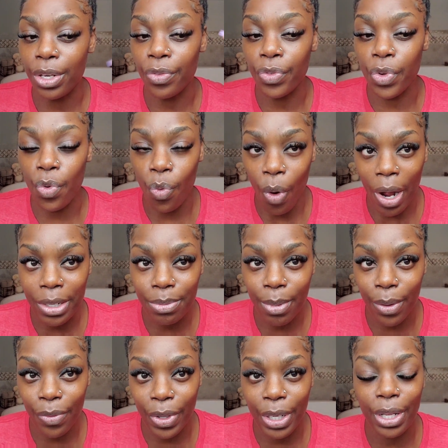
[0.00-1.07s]
If you watch
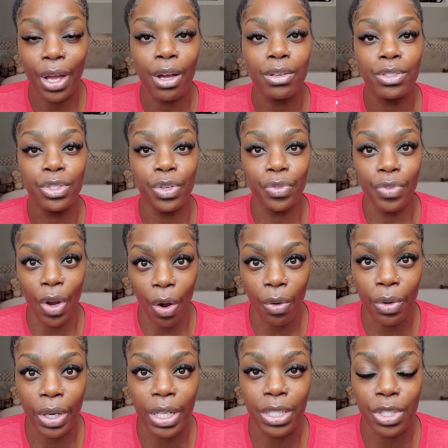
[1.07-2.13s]
my videos, you've
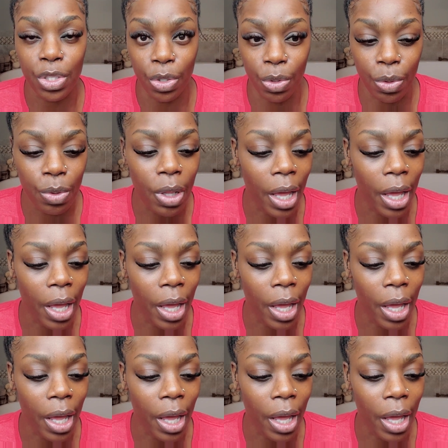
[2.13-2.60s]
known it too.